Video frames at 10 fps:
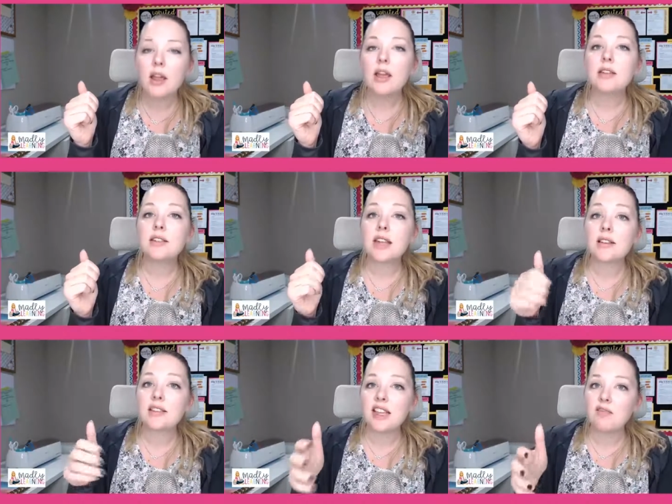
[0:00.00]

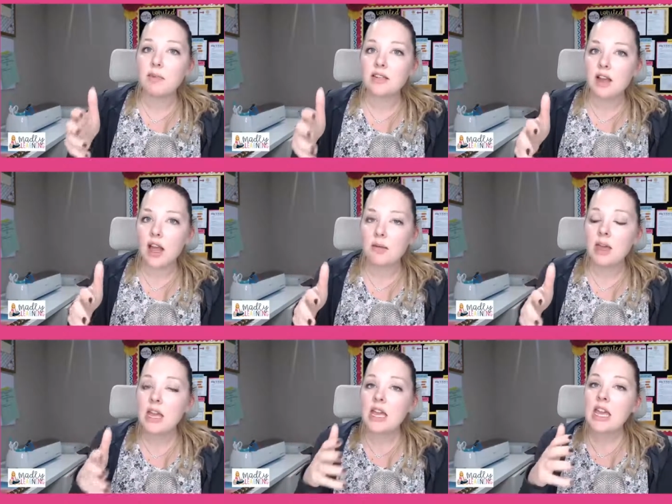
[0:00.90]
does save me time.
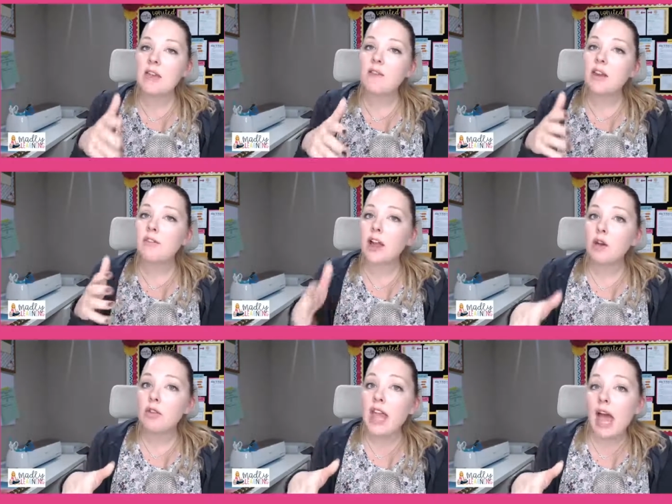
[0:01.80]
Even if I
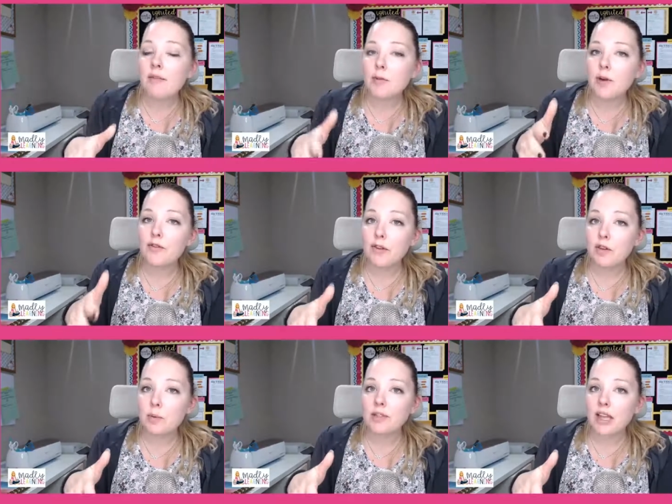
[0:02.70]
only have about
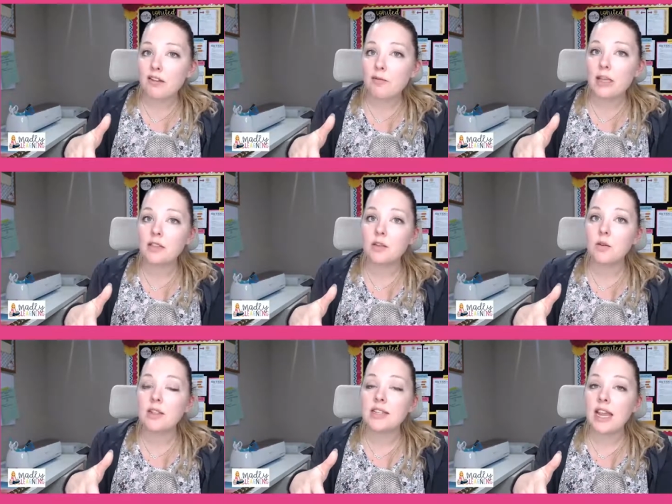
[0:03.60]
50% of my
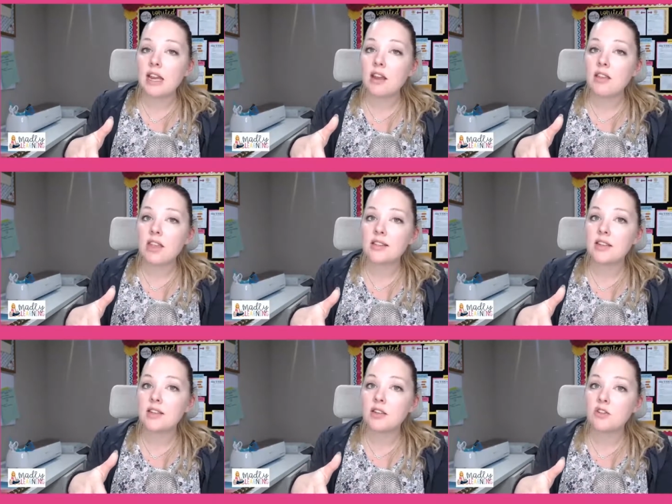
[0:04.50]
students handing things
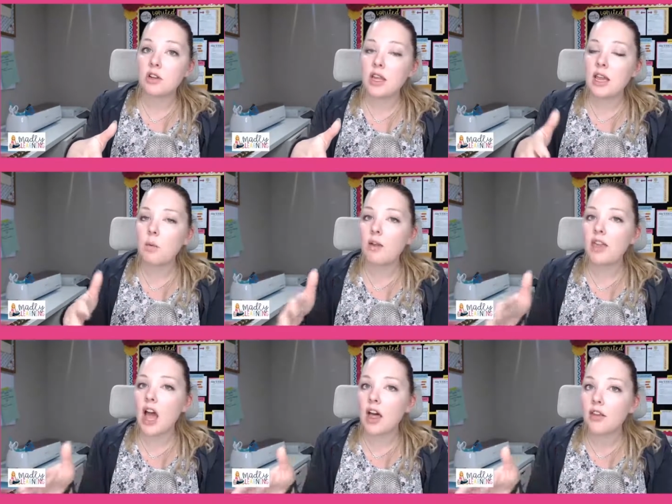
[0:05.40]
in digitally while
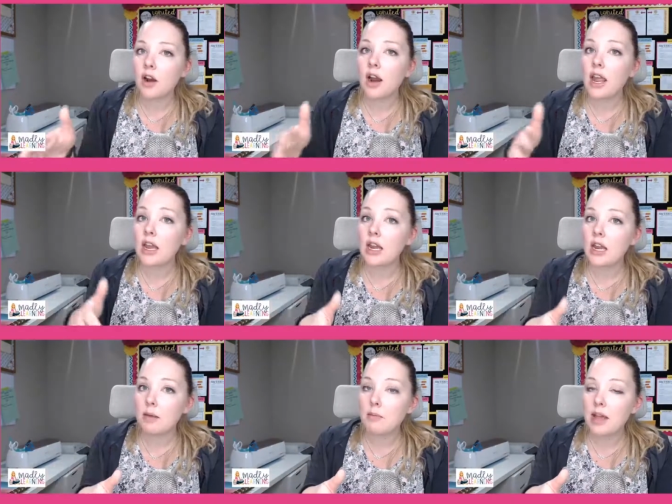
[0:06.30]
the other are handing it
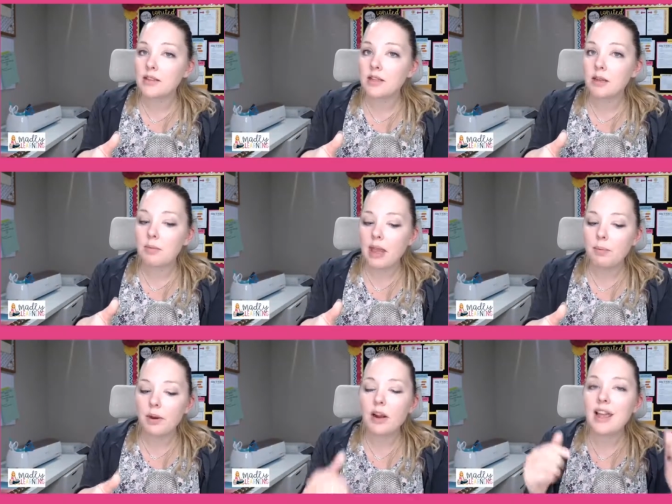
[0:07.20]
in pencil and
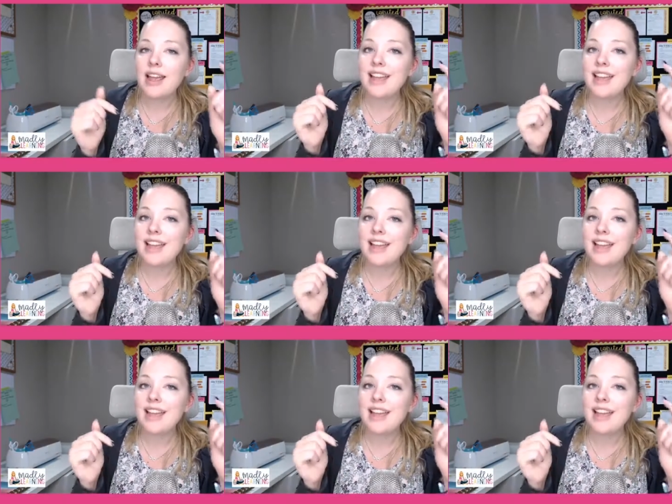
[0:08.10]
paper,